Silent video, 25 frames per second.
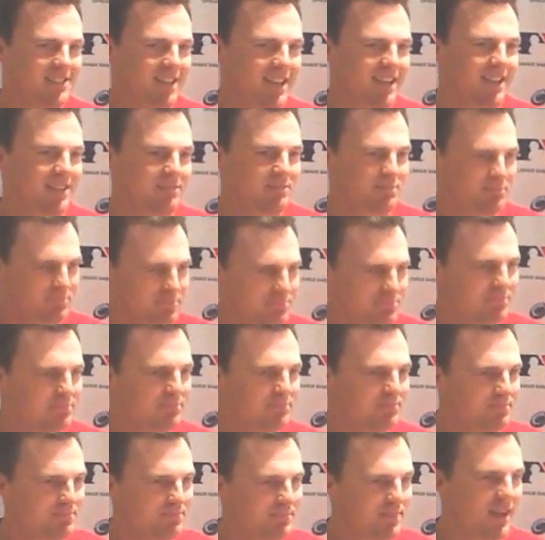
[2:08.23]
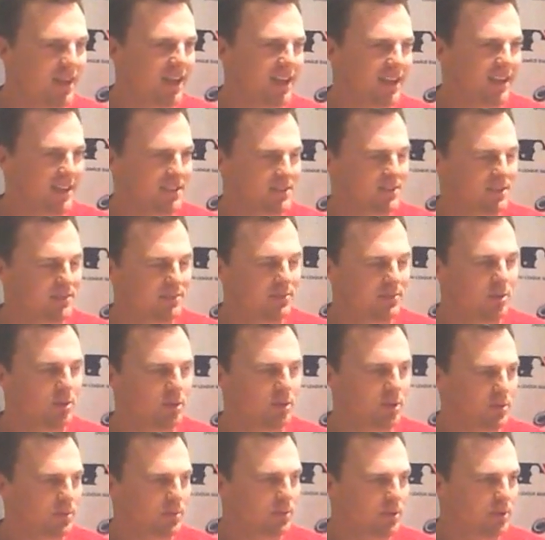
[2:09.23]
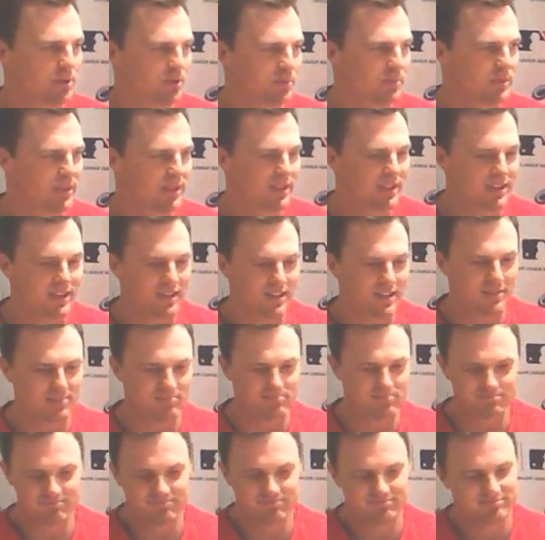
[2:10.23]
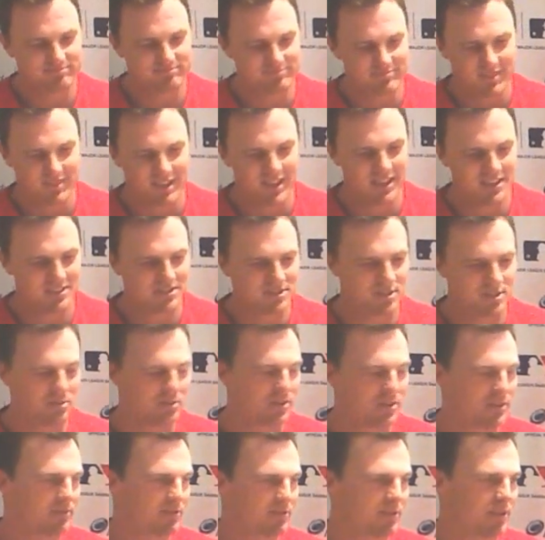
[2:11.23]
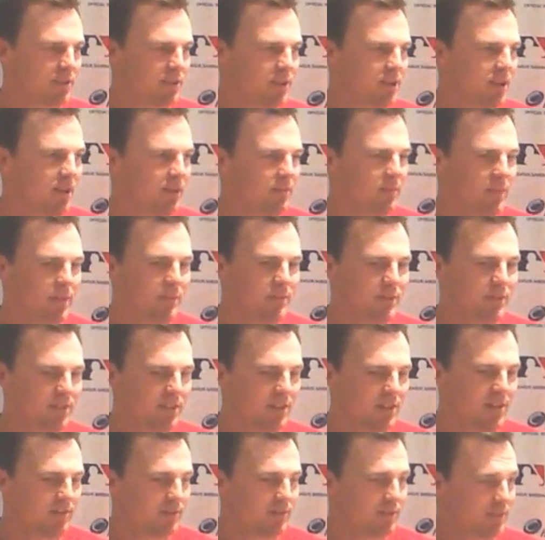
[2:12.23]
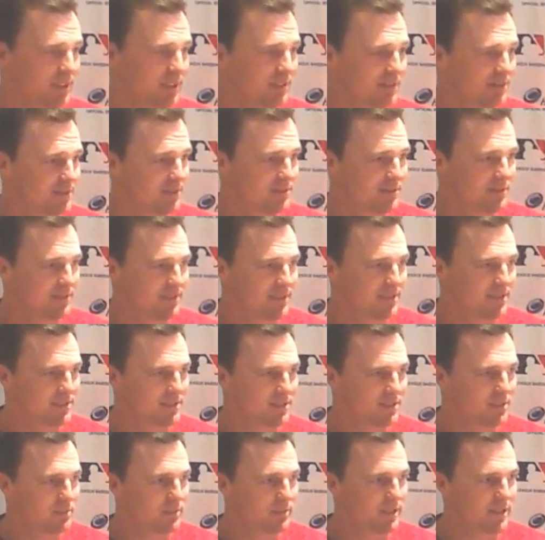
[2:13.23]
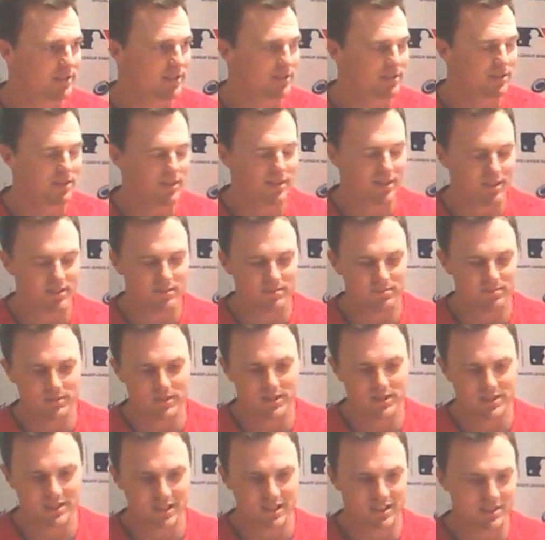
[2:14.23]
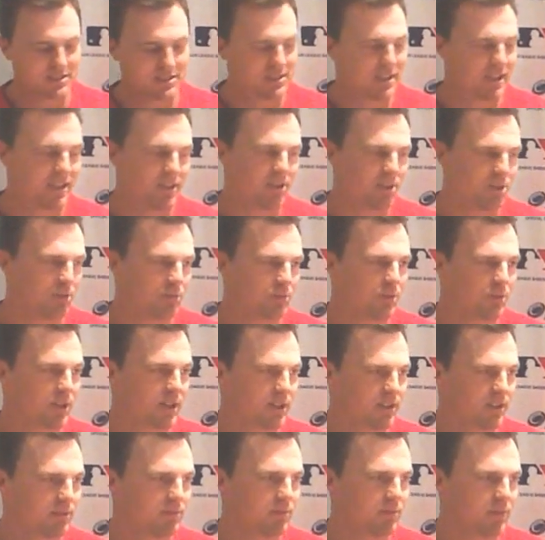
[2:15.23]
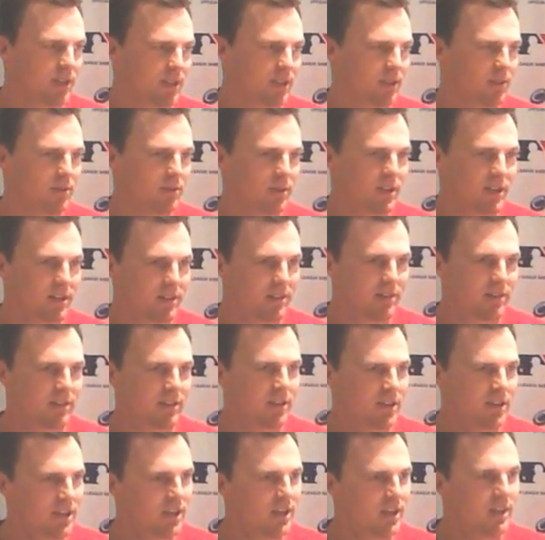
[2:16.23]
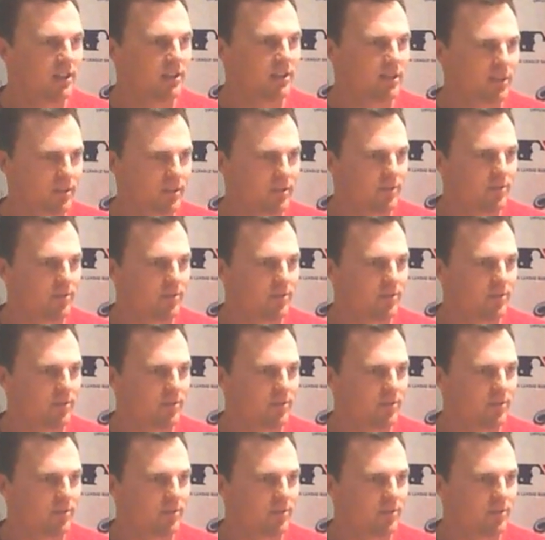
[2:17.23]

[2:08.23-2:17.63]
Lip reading: I guess have grown up a little bit, it's no different. You know, maybe the comfort level is a little better because I get to stay at home when I go there. The